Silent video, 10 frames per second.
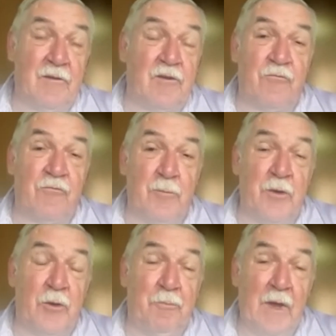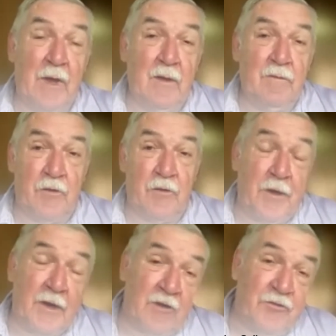contribute. The other
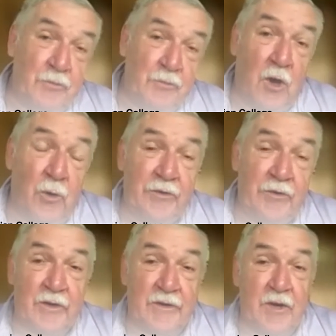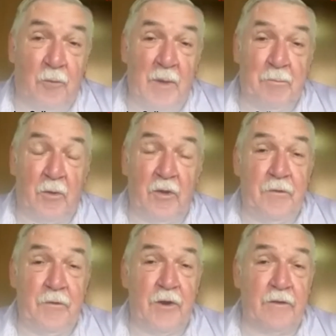thing, as you know, and you can tell people
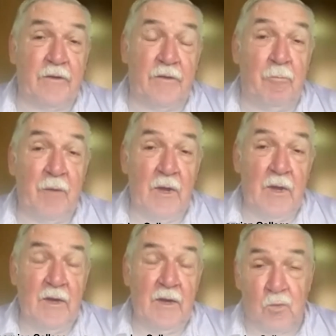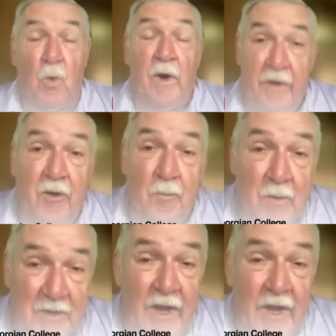if you talk to them, it's
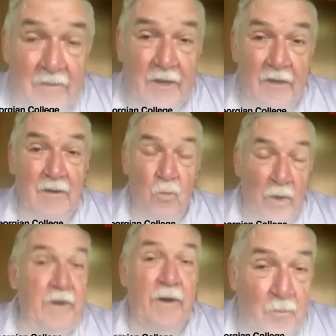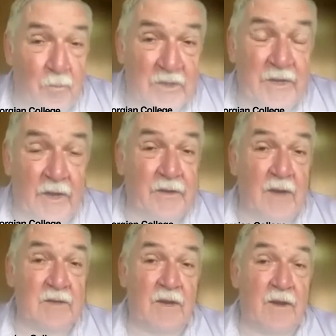100%
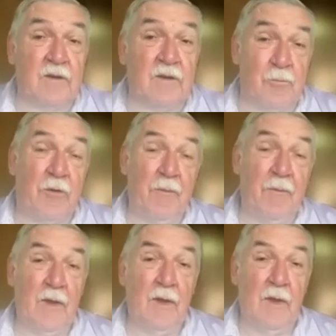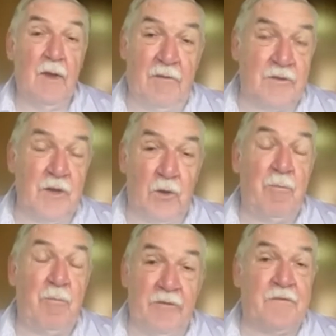tax deductible. There's no
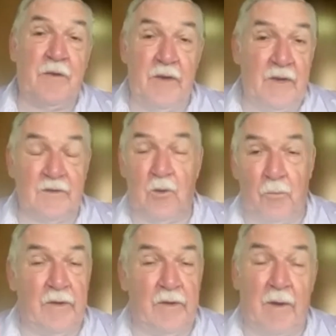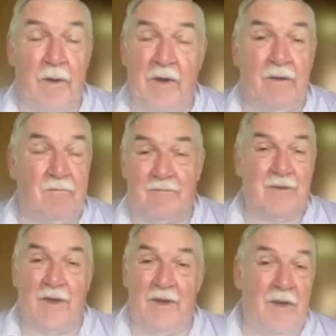admin fees. I'm not
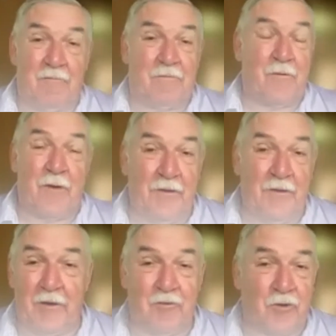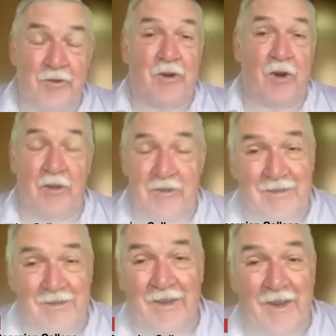in it for anything. Georgian College
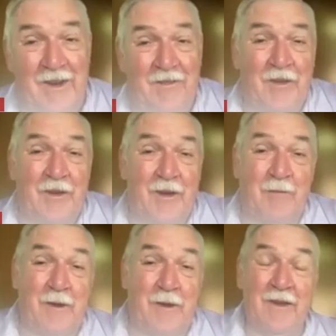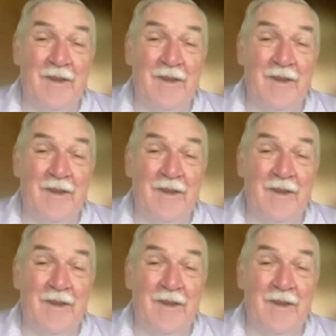doesn't get anything out of it.